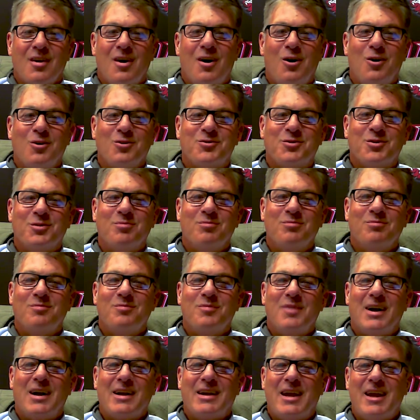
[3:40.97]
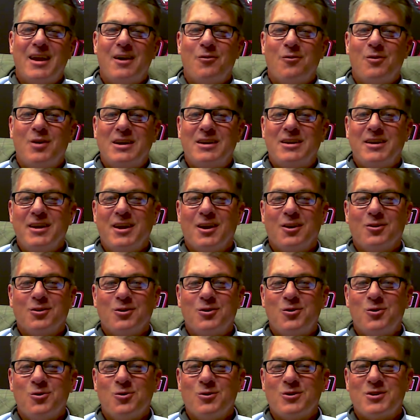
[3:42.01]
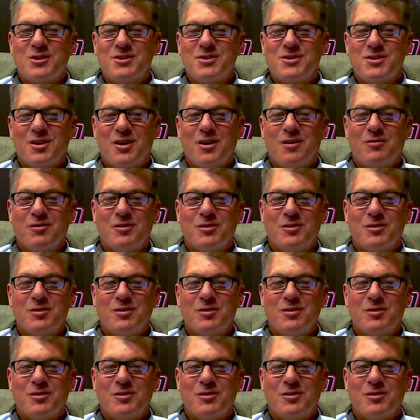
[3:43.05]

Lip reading: Awesome. I can't wait to get on the course and show